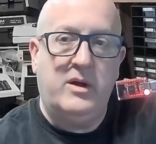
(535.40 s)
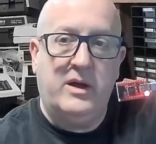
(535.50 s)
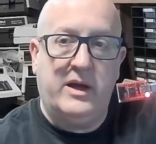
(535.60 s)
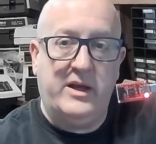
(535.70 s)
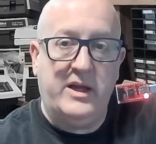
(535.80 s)

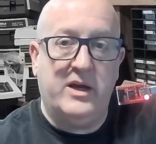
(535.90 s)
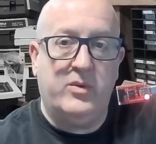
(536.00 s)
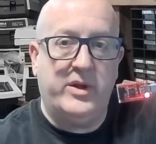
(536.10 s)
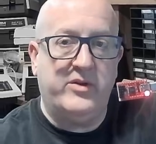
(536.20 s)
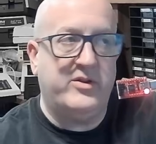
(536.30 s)
And here
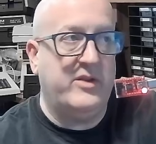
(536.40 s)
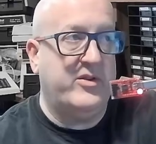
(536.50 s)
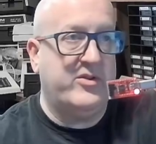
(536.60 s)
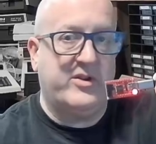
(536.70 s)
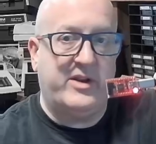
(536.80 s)
we can see
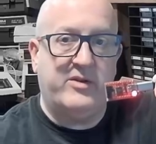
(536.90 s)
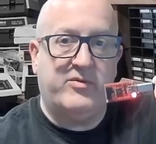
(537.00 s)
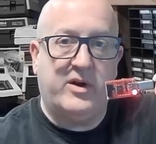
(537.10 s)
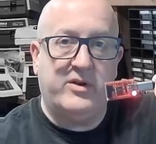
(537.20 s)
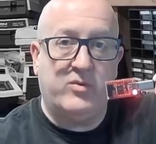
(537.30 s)
this is
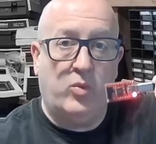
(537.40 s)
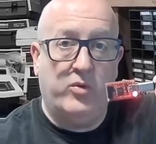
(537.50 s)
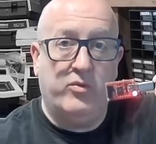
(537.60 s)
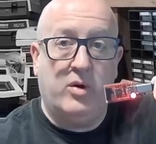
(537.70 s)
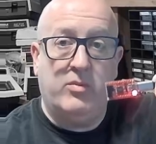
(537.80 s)
identified as a
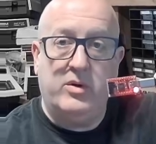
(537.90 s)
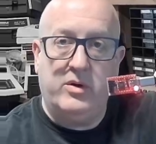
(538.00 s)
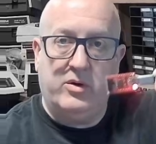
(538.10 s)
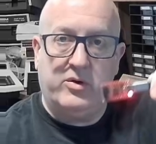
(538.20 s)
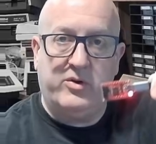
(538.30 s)
OneROM,
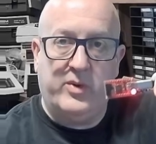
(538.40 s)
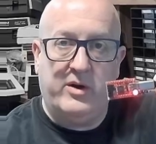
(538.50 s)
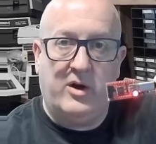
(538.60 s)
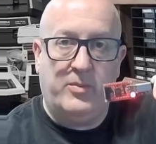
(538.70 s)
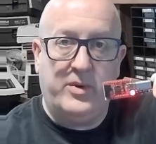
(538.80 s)
not a
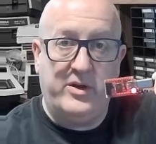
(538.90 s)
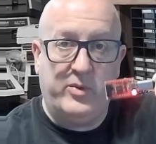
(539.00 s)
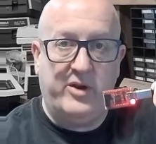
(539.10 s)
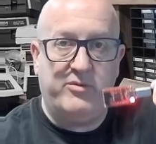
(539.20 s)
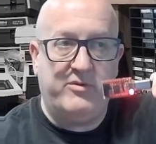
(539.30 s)

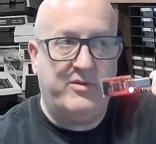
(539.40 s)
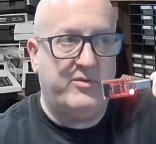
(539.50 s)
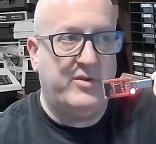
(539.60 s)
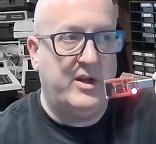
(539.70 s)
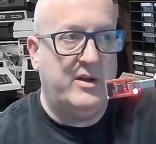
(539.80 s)

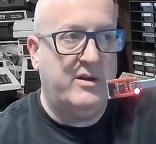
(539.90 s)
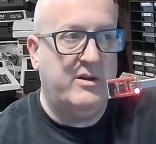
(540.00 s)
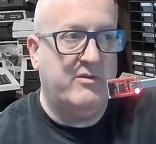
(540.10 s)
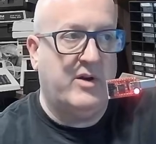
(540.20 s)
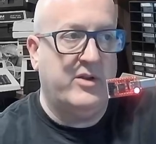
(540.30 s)
RP2350
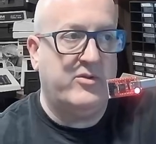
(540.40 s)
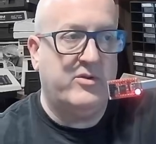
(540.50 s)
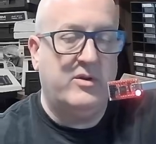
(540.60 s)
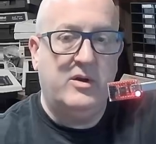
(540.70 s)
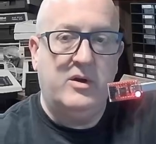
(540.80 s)
device.
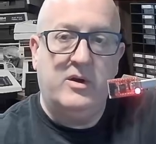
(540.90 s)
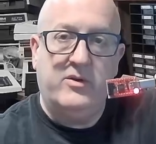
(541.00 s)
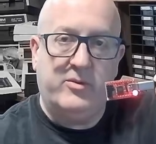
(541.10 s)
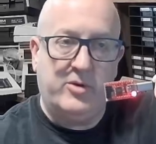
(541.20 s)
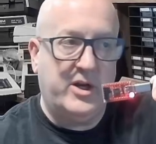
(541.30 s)

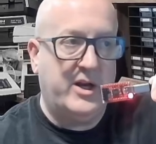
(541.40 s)
So I'm going to